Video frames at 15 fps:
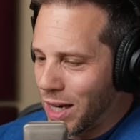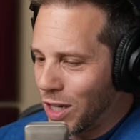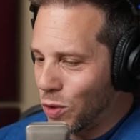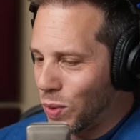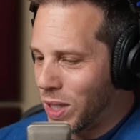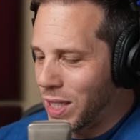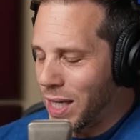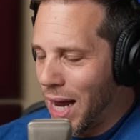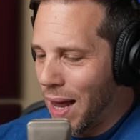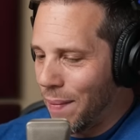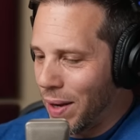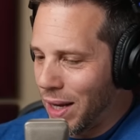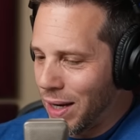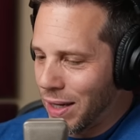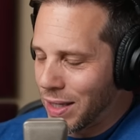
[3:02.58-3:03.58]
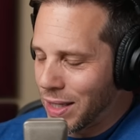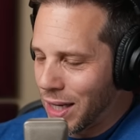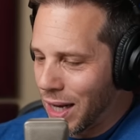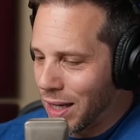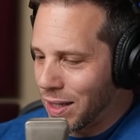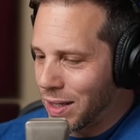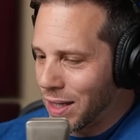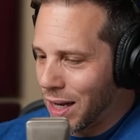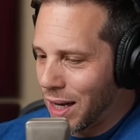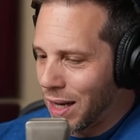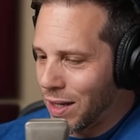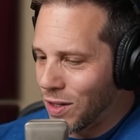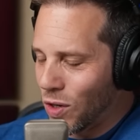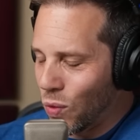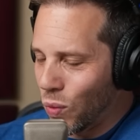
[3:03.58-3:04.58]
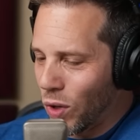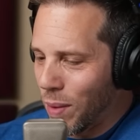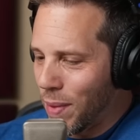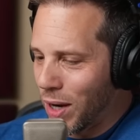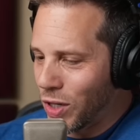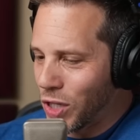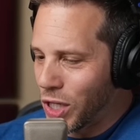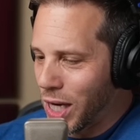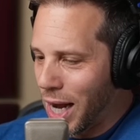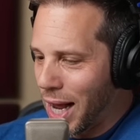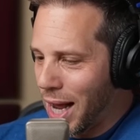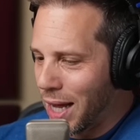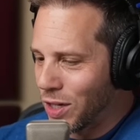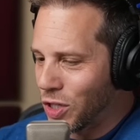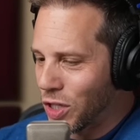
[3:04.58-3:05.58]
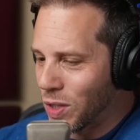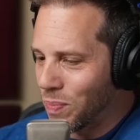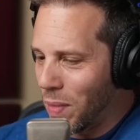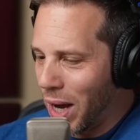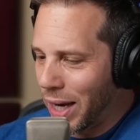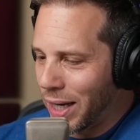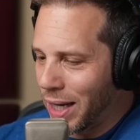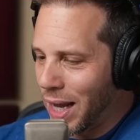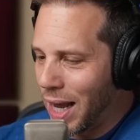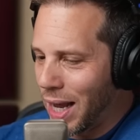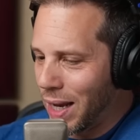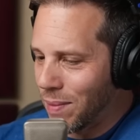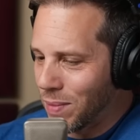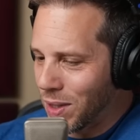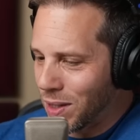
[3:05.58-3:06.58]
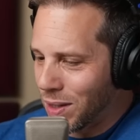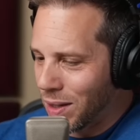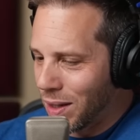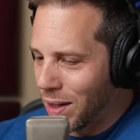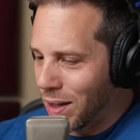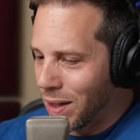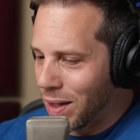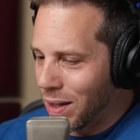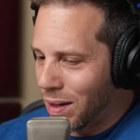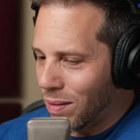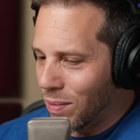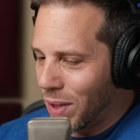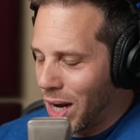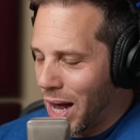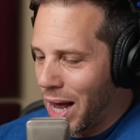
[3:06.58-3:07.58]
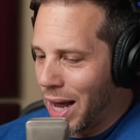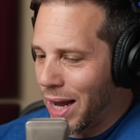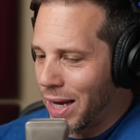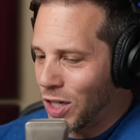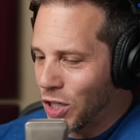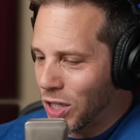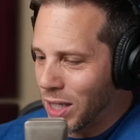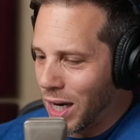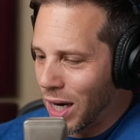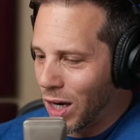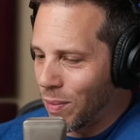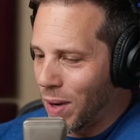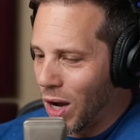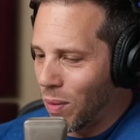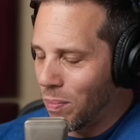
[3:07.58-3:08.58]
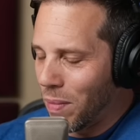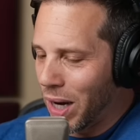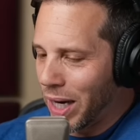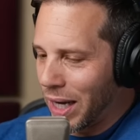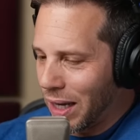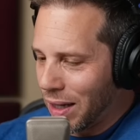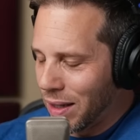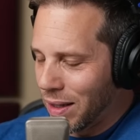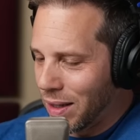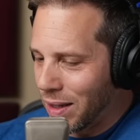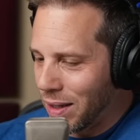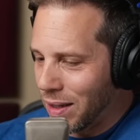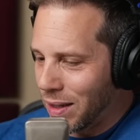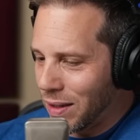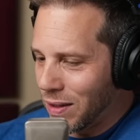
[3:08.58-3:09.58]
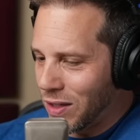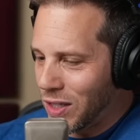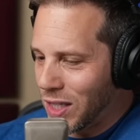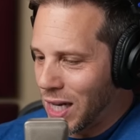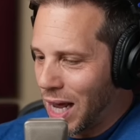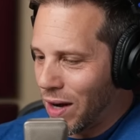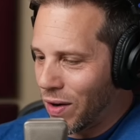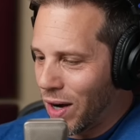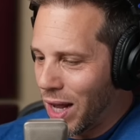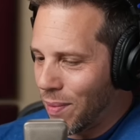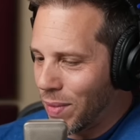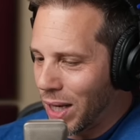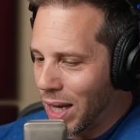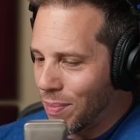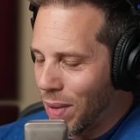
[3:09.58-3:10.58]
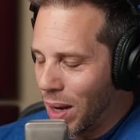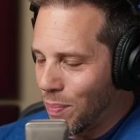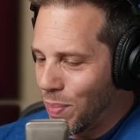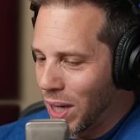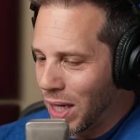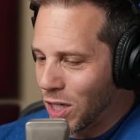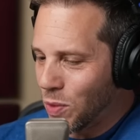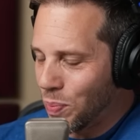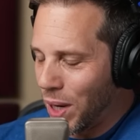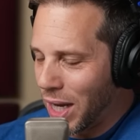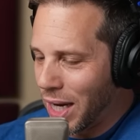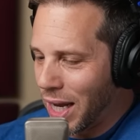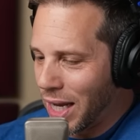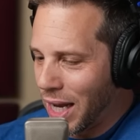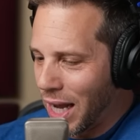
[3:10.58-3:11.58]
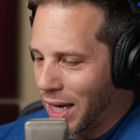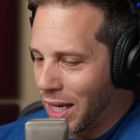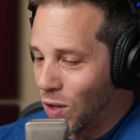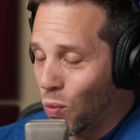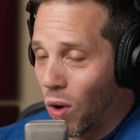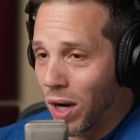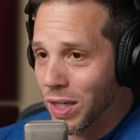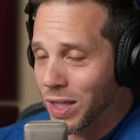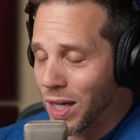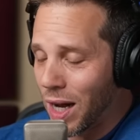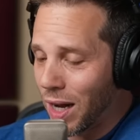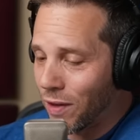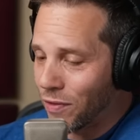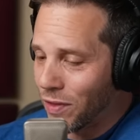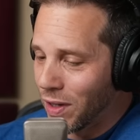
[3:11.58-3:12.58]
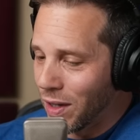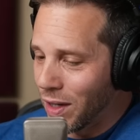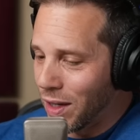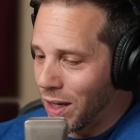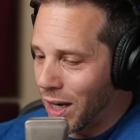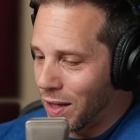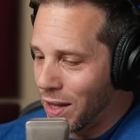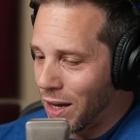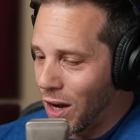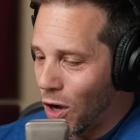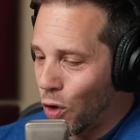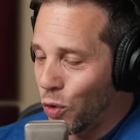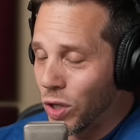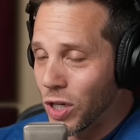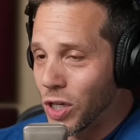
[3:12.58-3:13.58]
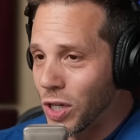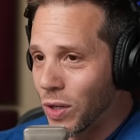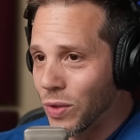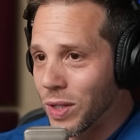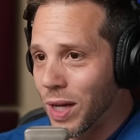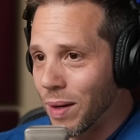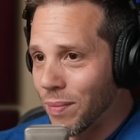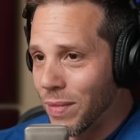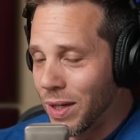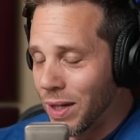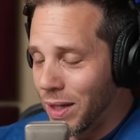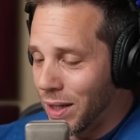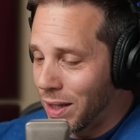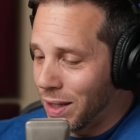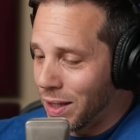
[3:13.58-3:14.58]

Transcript: backstage with Sami, and he says, uh, Don't worry about Chad. It's just mind games. But I just care about money. And Saturday, I'm going to get my biggest payday yet. And he walks off, and then Otis shows up.